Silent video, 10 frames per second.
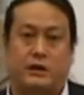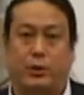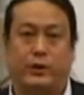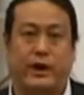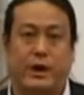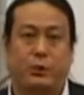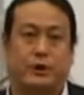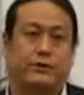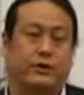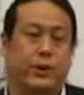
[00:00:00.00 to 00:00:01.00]
like the one that I
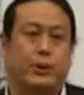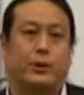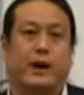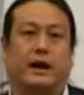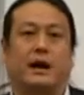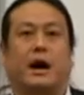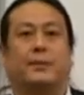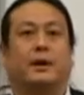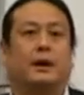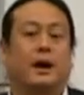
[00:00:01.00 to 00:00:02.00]
work for, Youku.com,